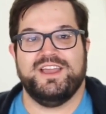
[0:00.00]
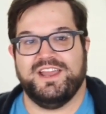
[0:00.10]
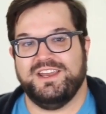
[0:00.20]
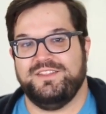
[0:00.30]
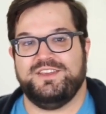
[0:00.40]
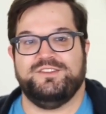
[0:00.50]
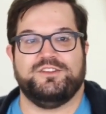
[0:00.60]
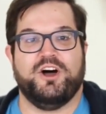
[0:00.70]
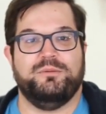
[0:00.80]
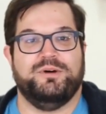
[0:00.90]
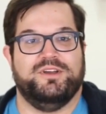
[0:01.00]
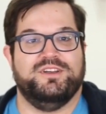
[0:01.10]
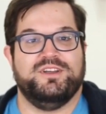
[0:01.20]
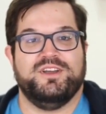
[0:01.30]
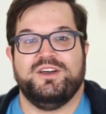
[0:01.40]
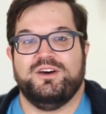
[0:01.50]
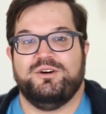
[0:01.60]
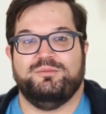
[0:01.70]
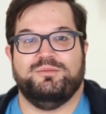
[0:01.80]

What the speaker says: and hit the Install button.